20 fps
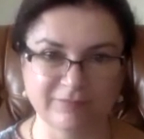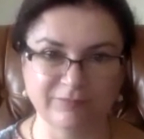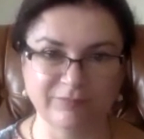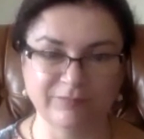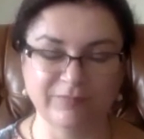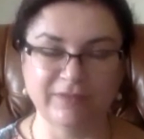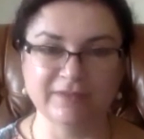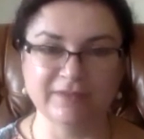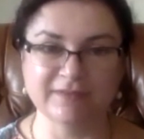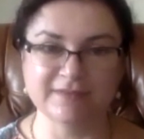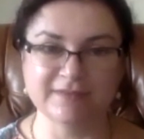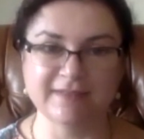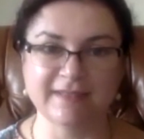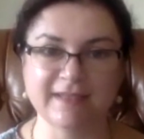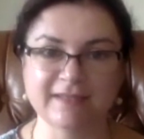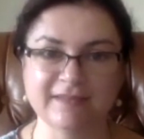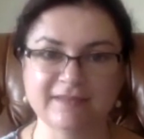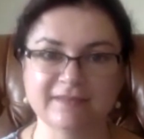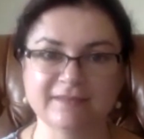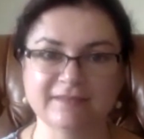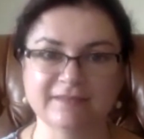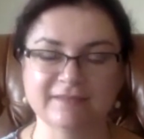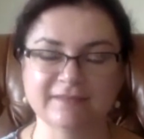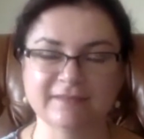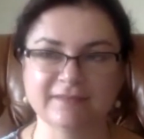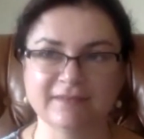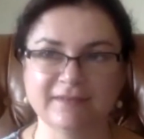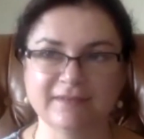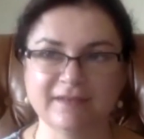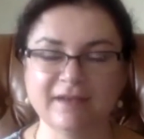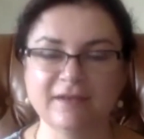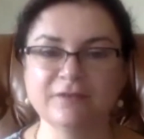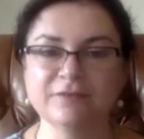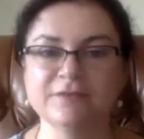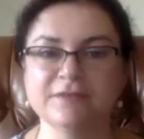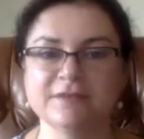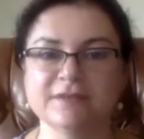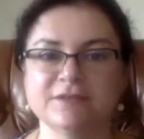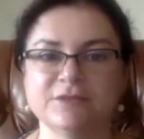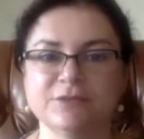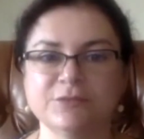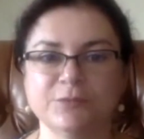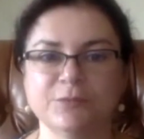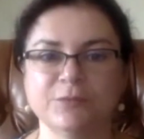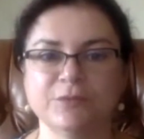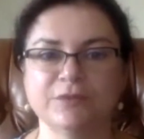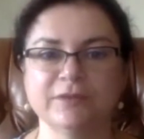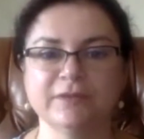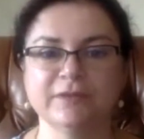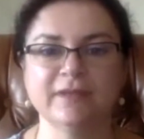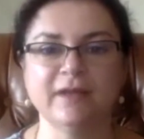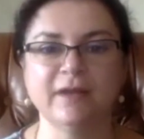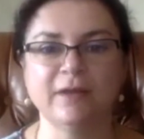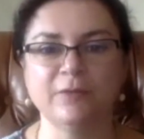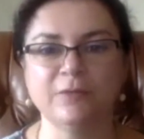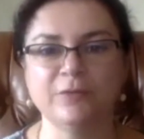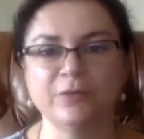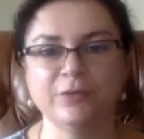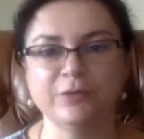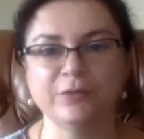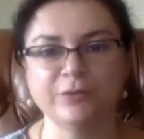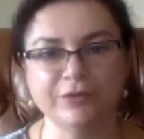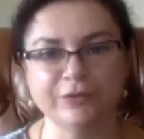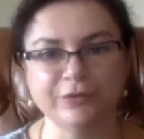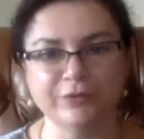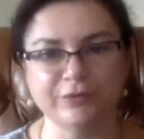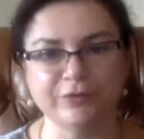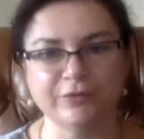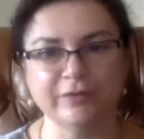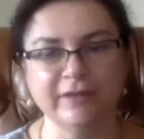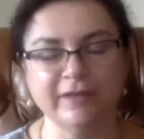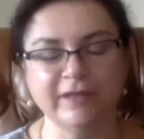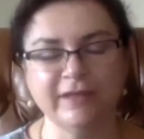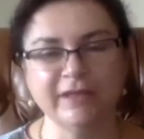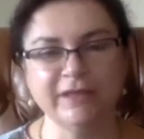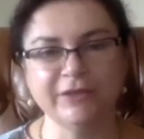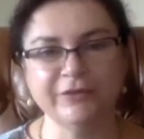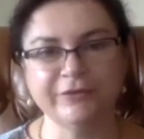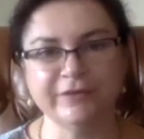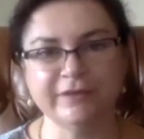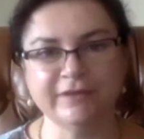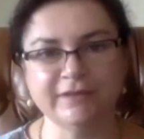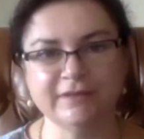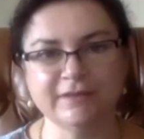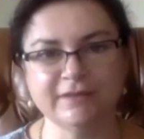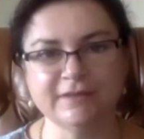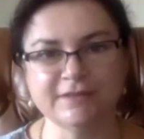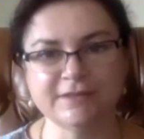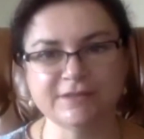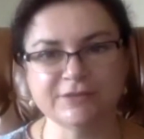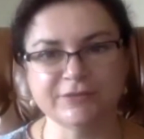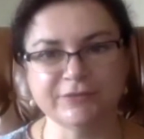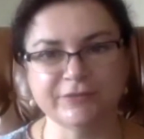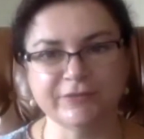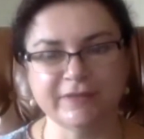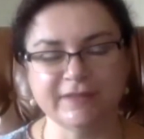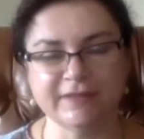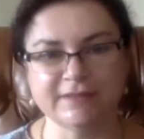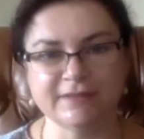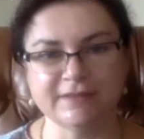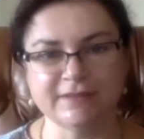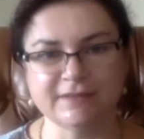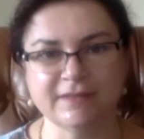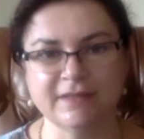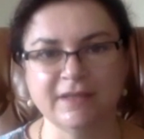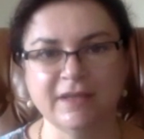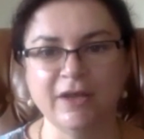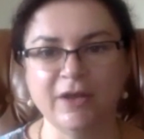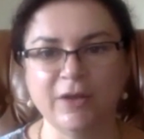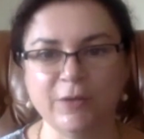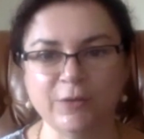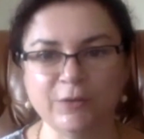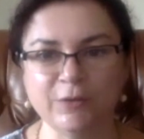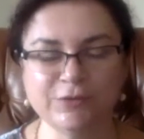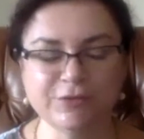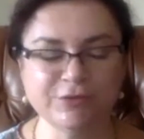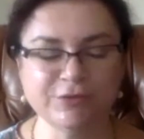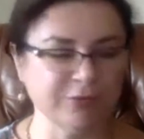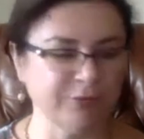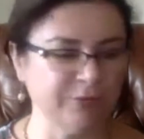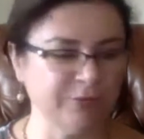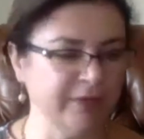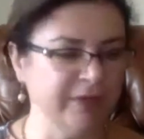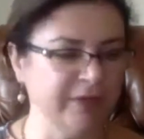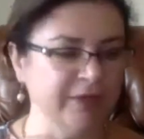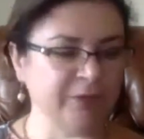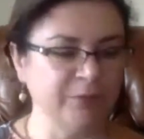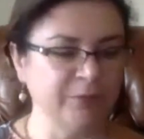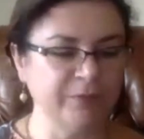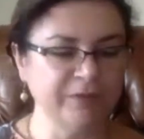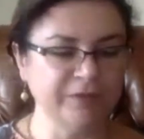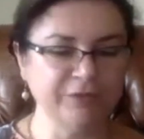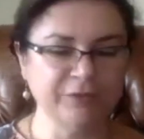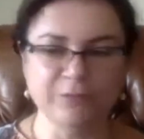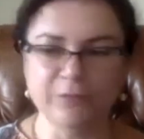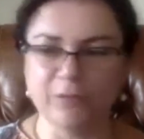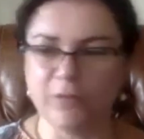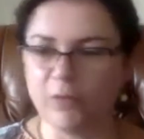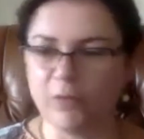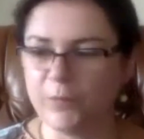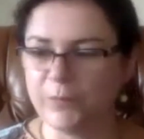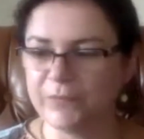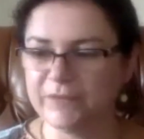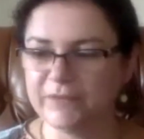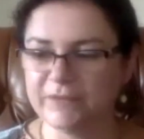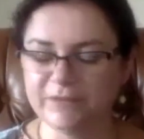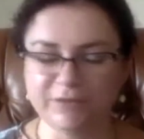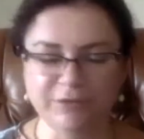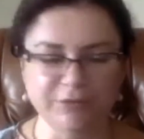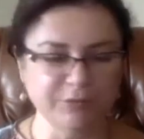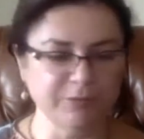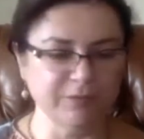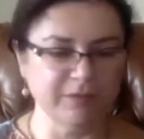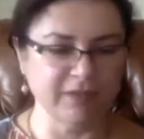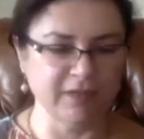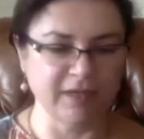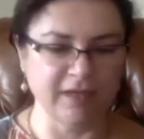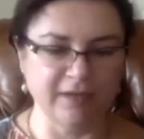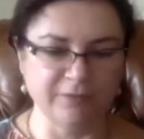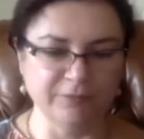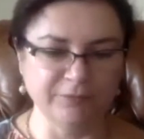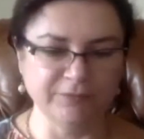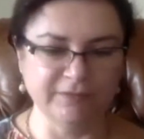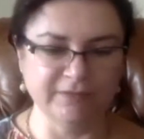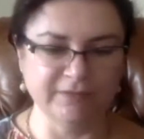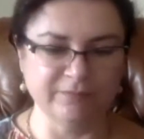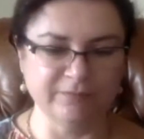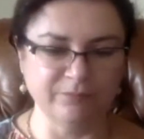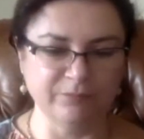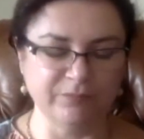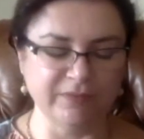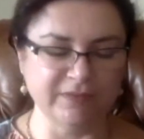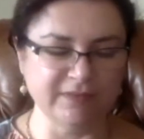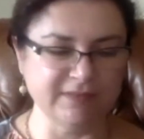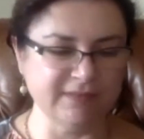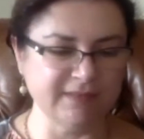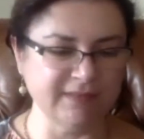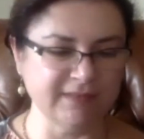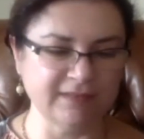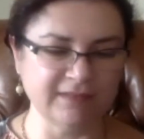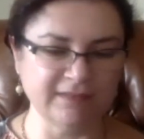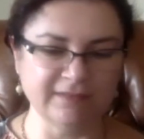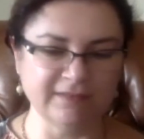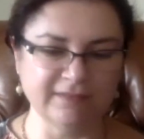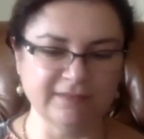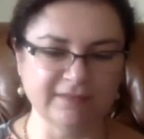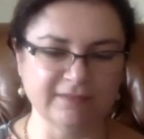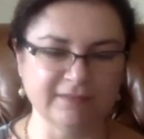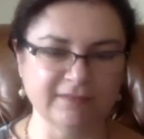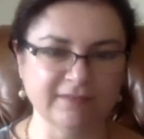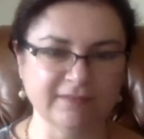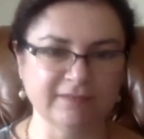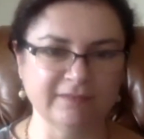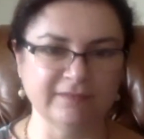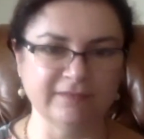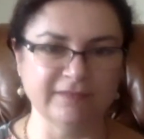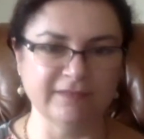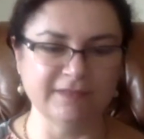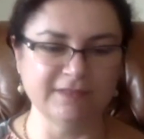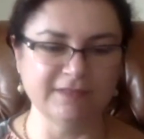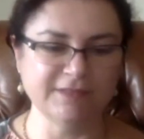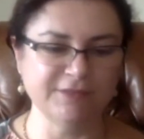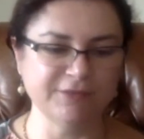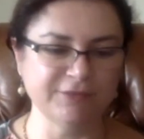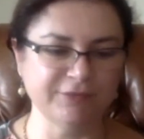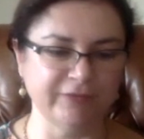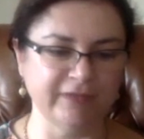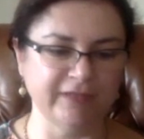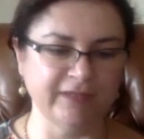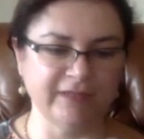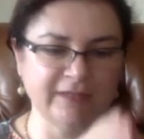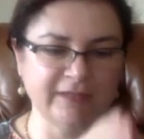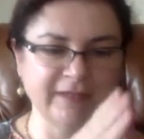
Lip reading: because that counts toward how long your credit history is. Also, when you open a new account, basically the history